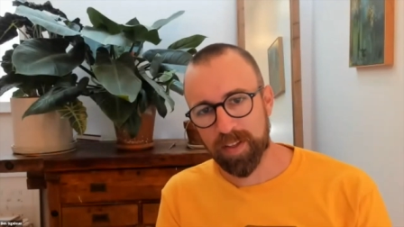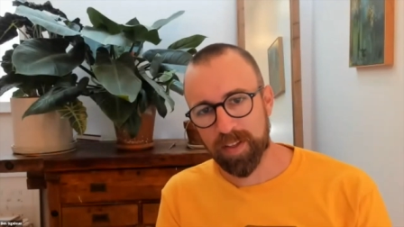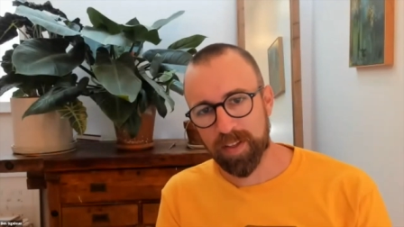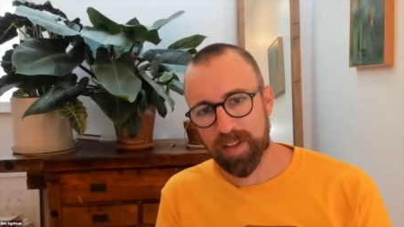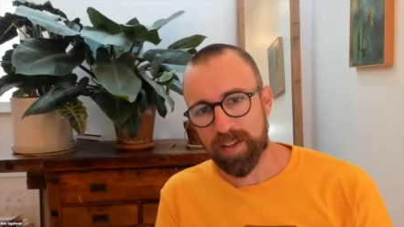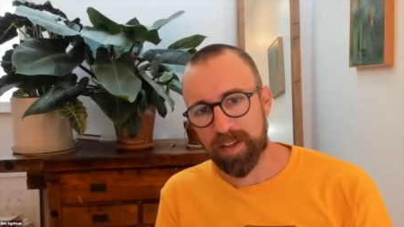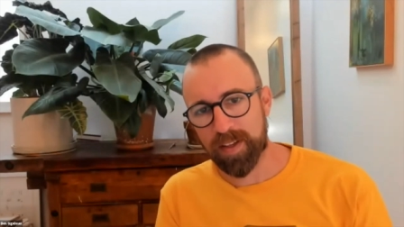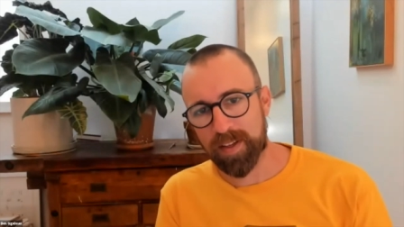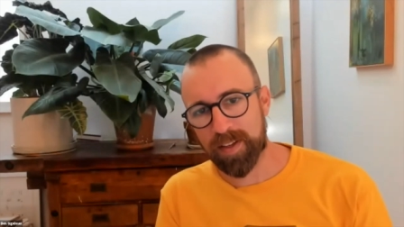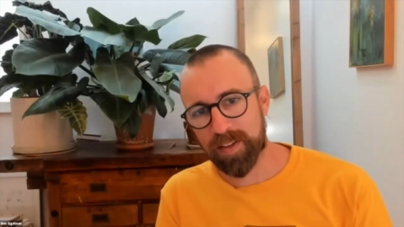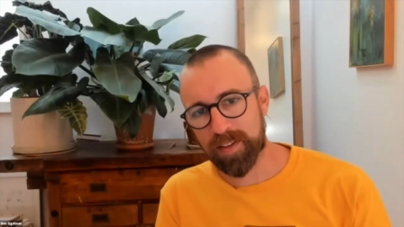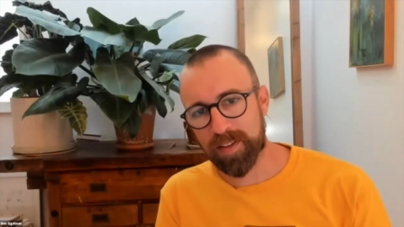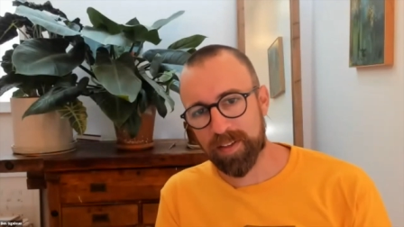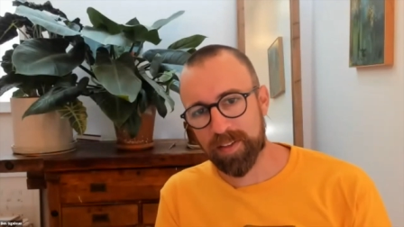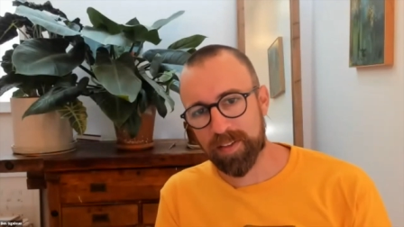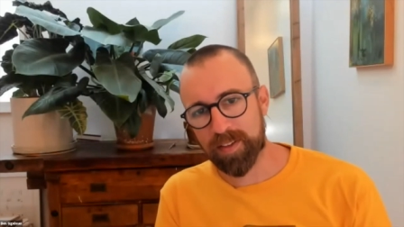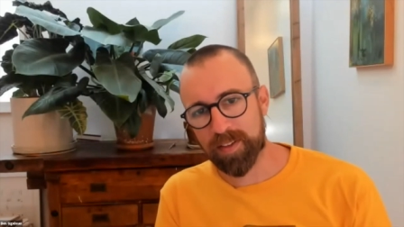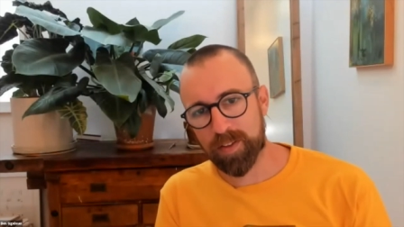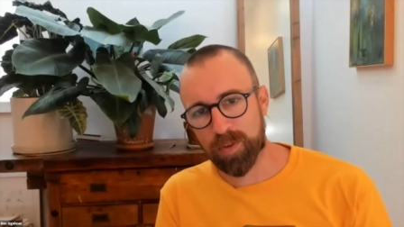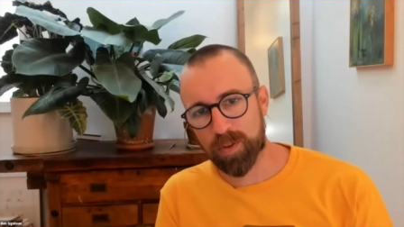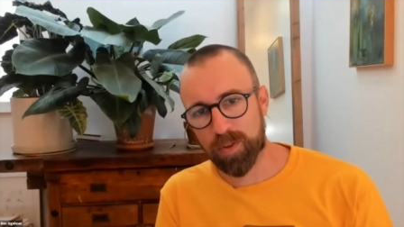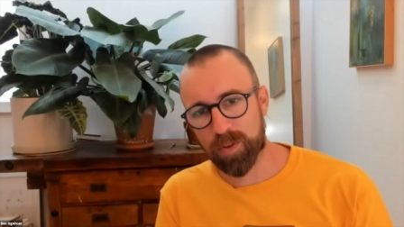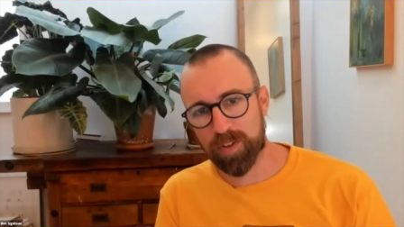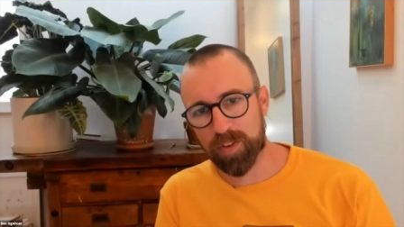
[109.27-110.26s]
and
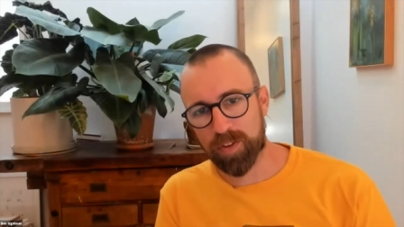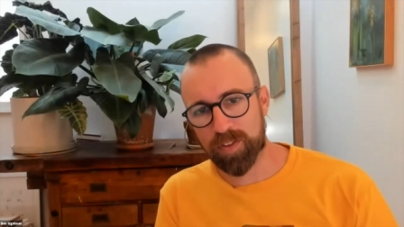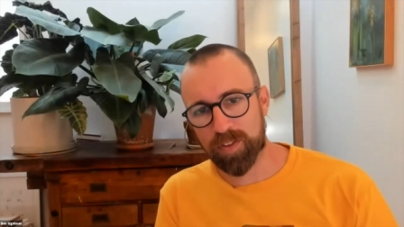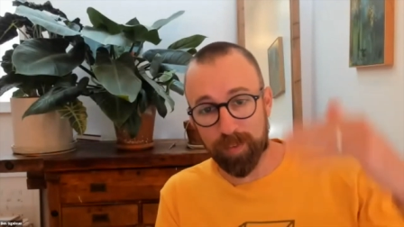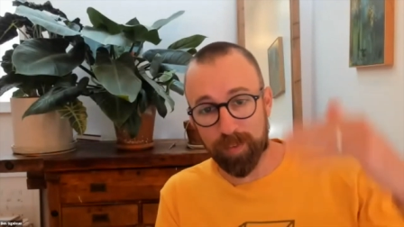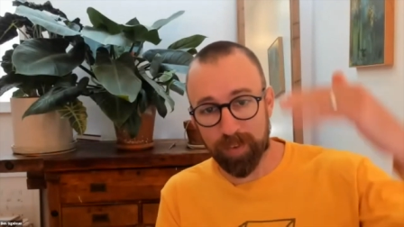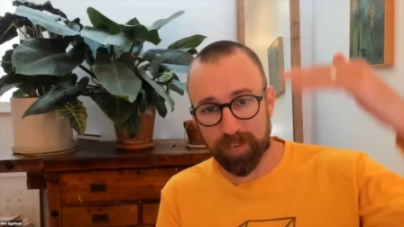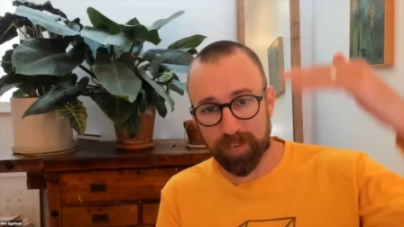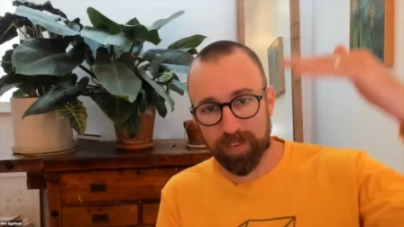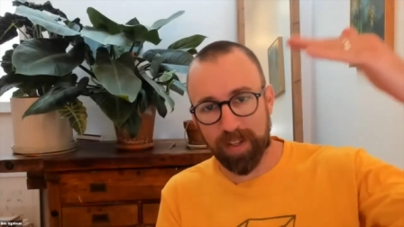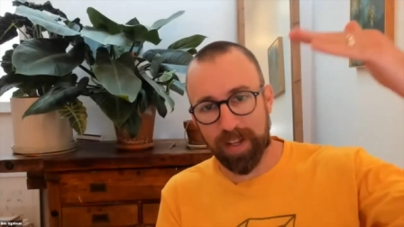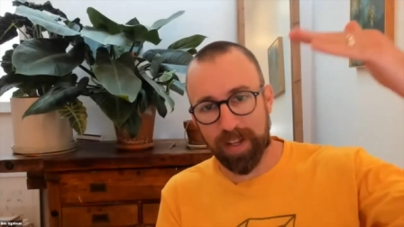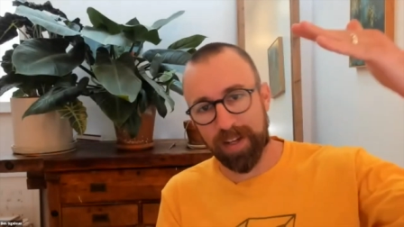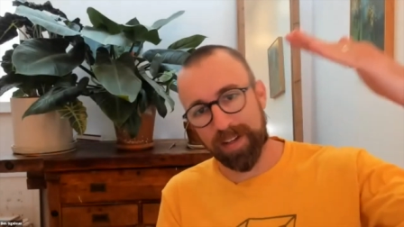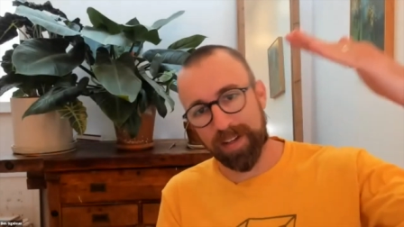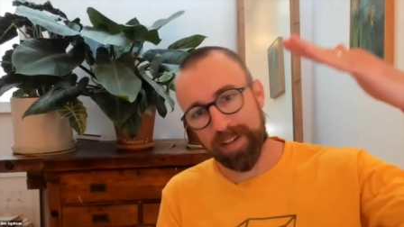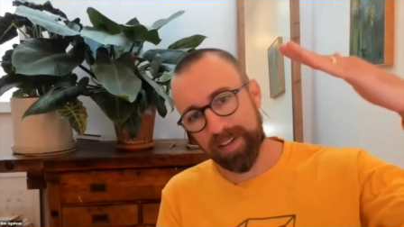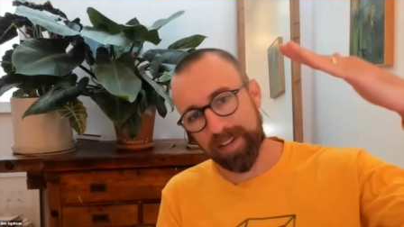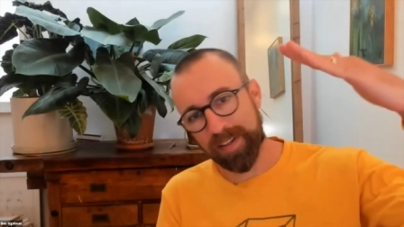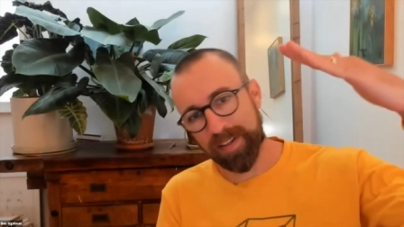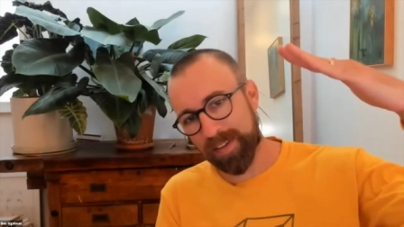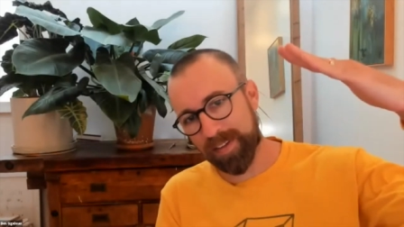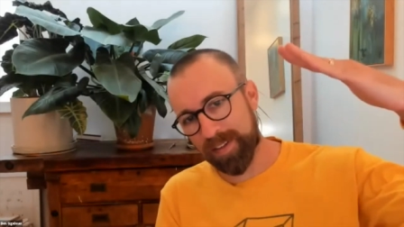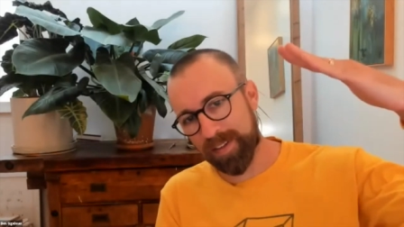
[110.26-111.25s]
your service stack
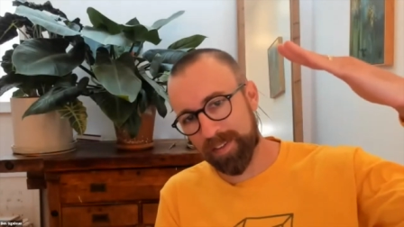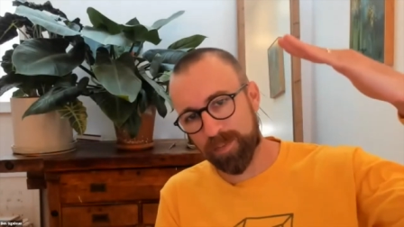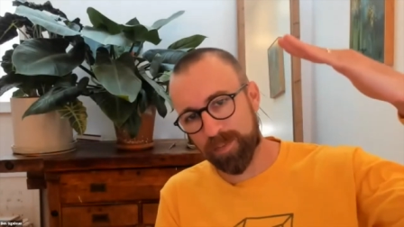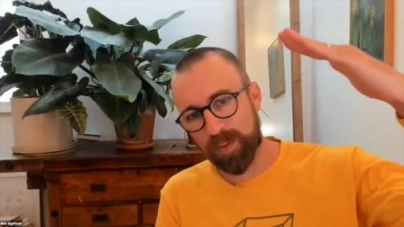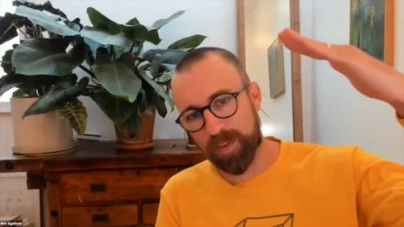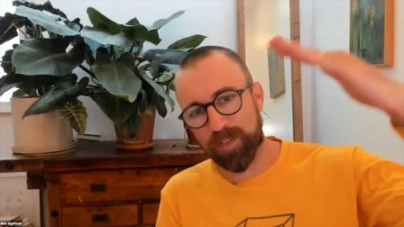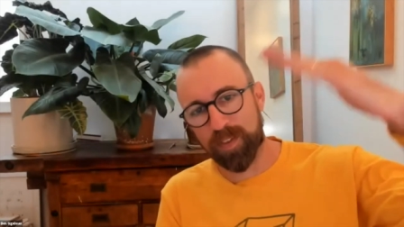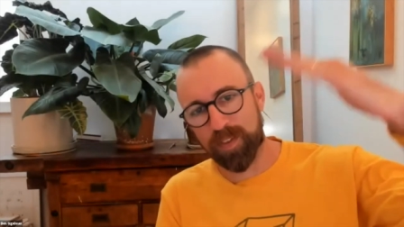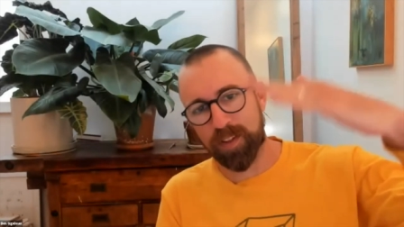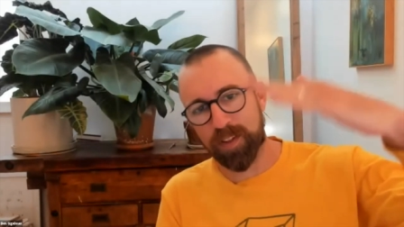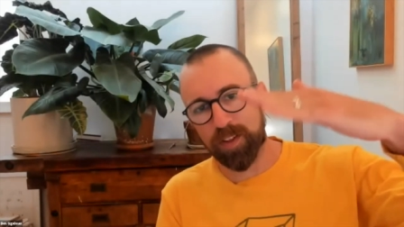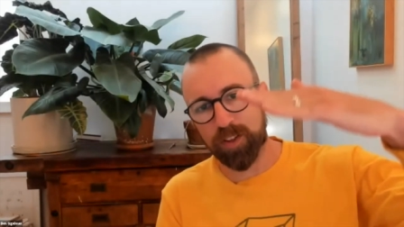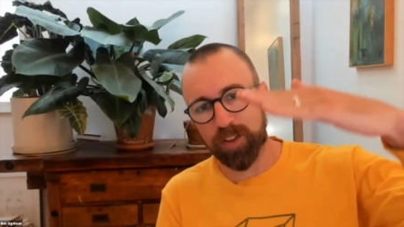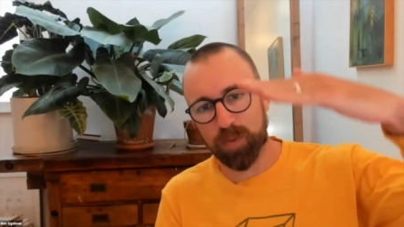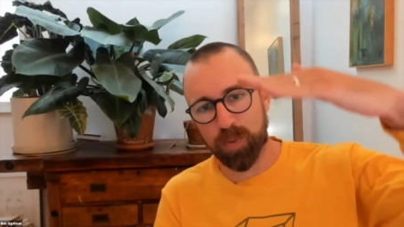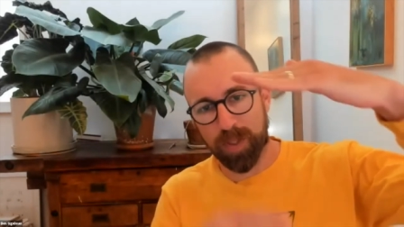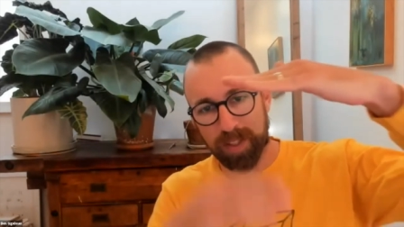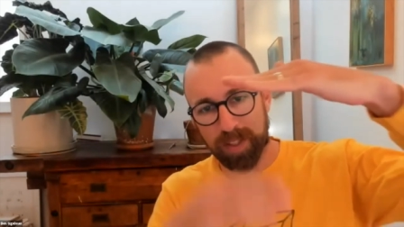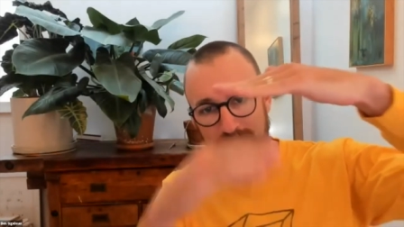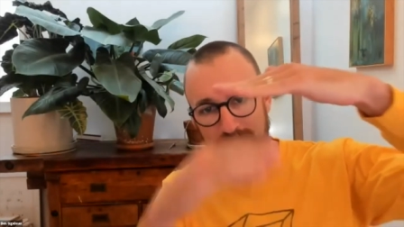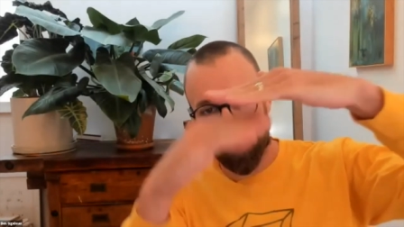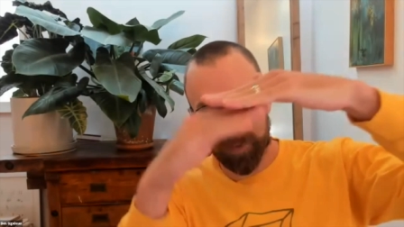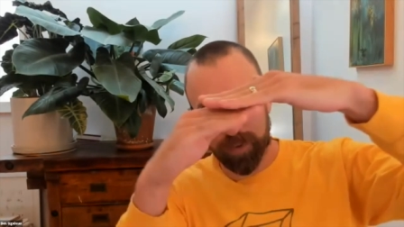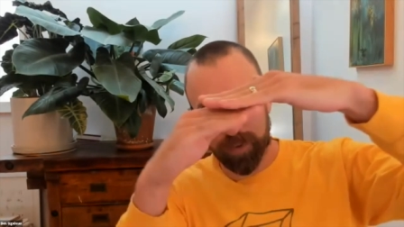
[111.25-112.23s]
is 15 or 20
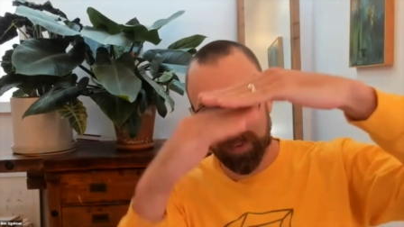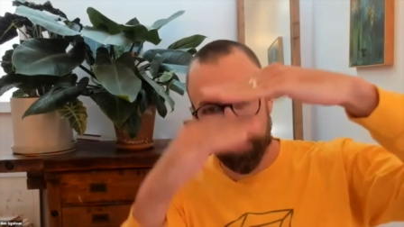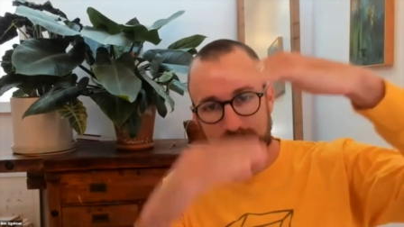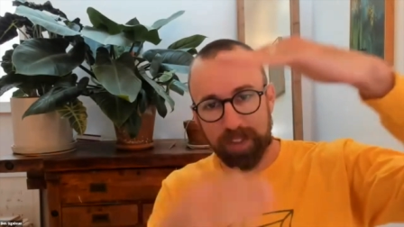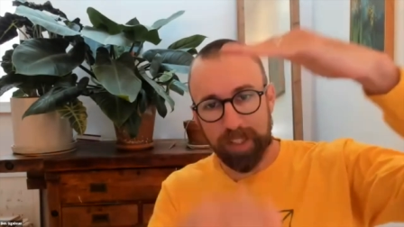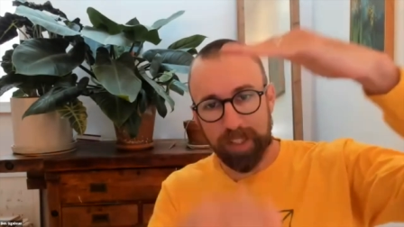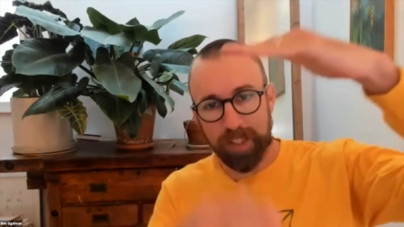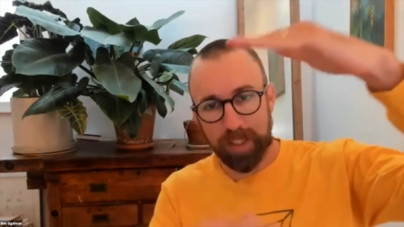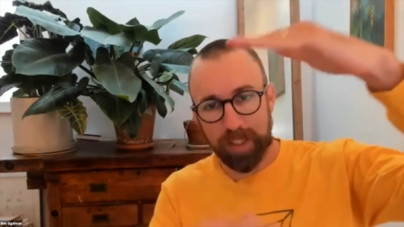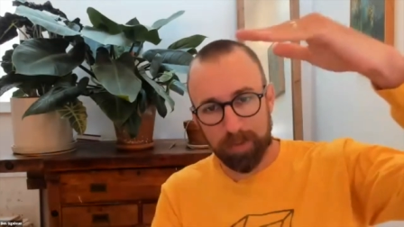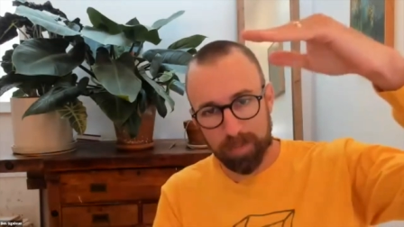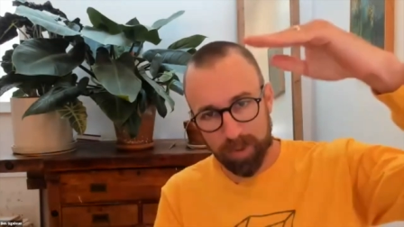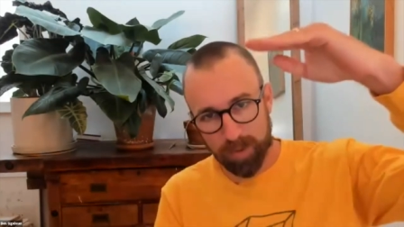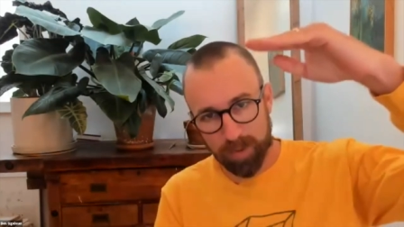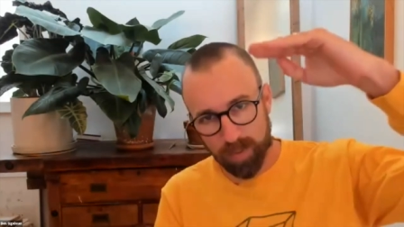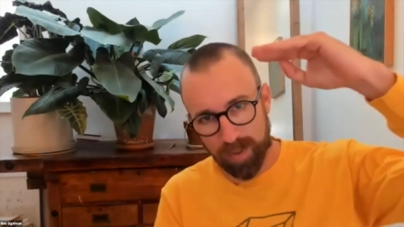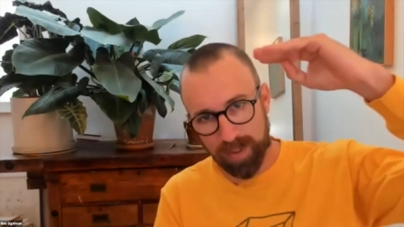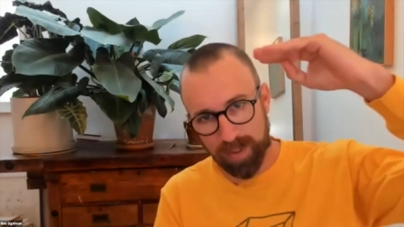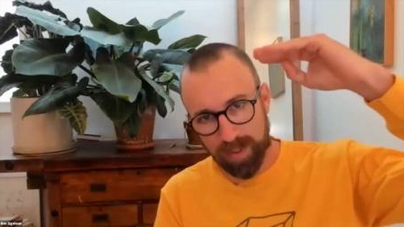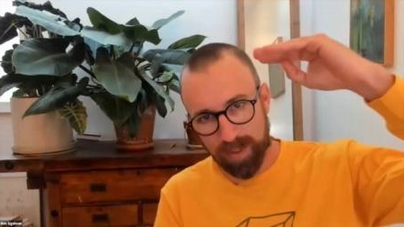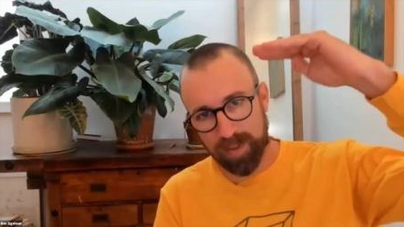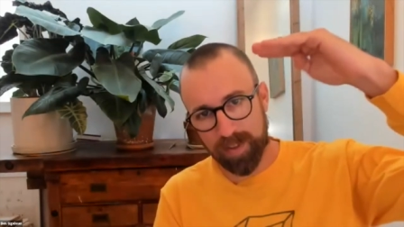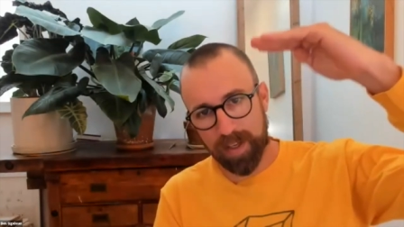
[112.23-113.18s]
levels deep between